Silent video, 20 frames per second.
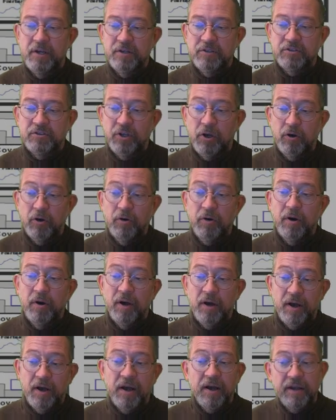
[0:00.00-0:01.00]
So
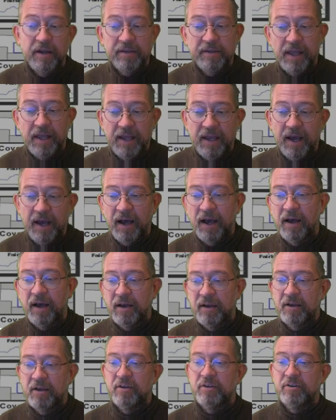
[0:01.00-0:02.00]
they are
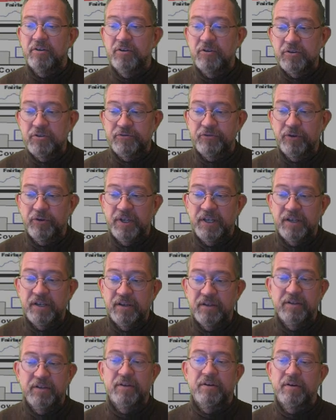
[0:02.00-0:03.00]
useful in